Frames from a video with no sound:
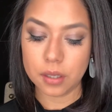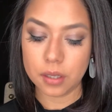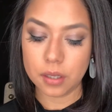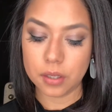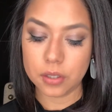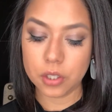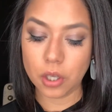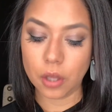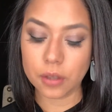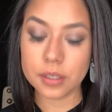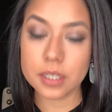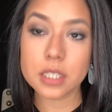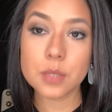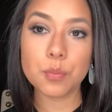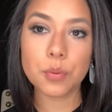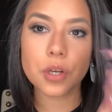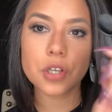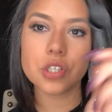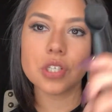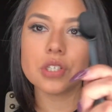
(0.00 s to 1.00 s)
Y'all, this
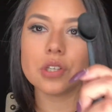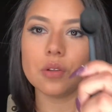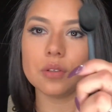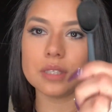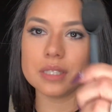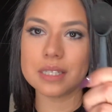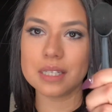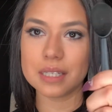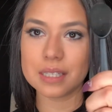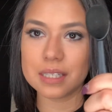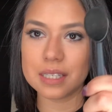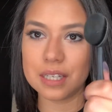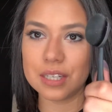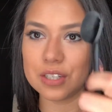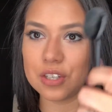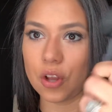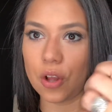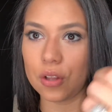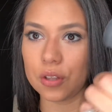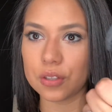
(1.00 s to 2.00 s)
brush is only
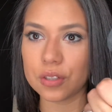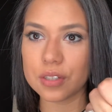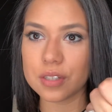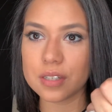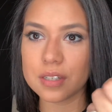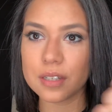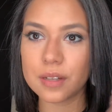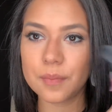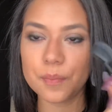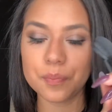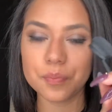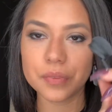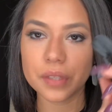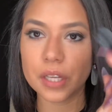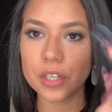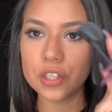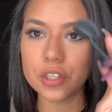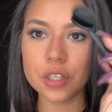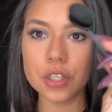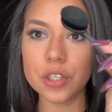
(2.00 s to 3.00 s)
$16. You
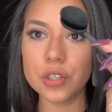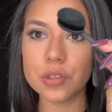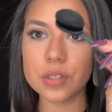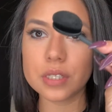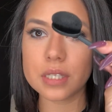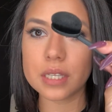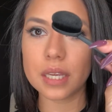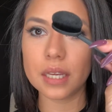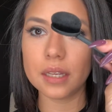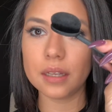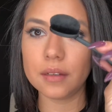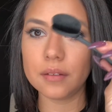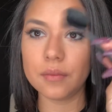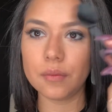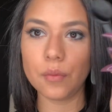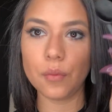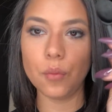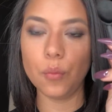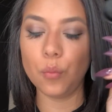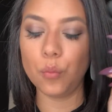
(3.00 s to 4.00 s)
can use it
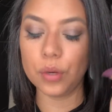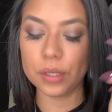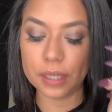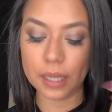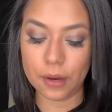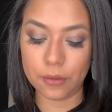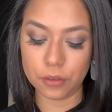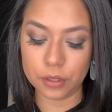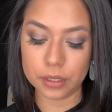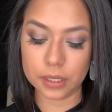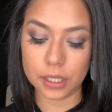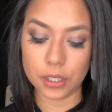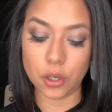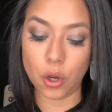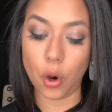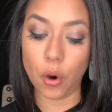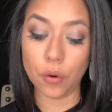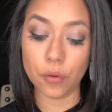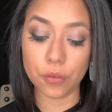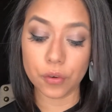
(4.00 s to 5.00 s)
with everything
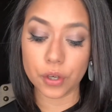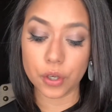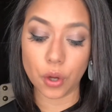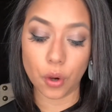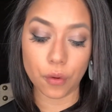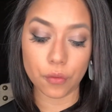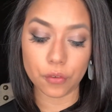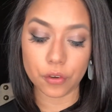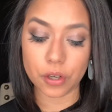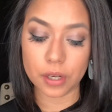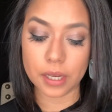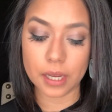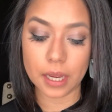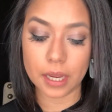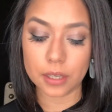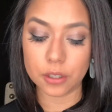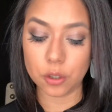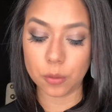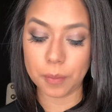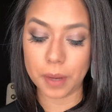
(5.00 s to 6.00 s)
over and over again,
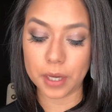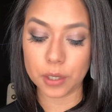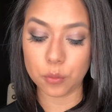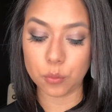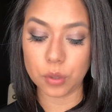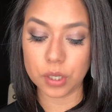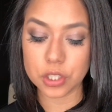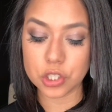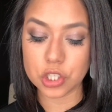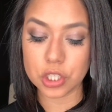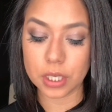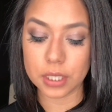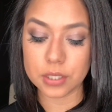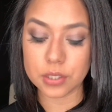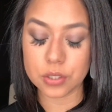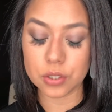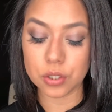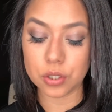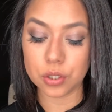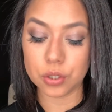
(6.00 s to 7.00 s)
no matter what shades you
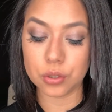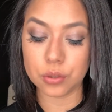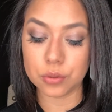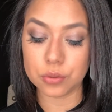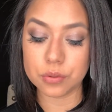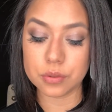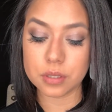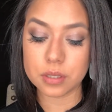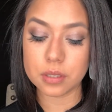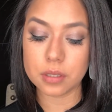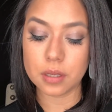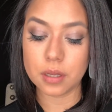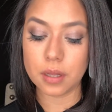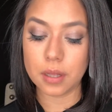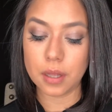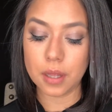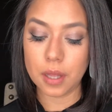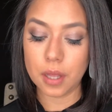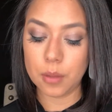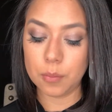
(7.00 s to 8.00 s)
use,
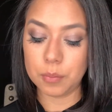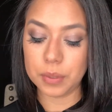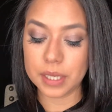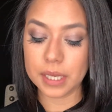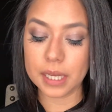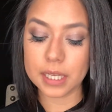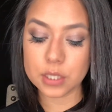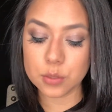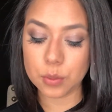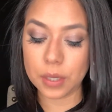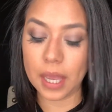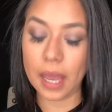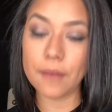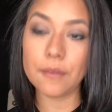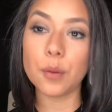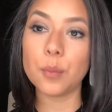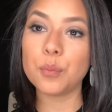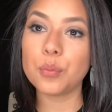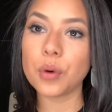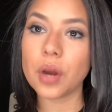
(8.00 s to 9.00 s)
because we have a
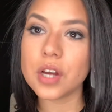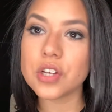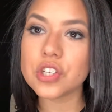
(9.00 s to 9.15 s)
brush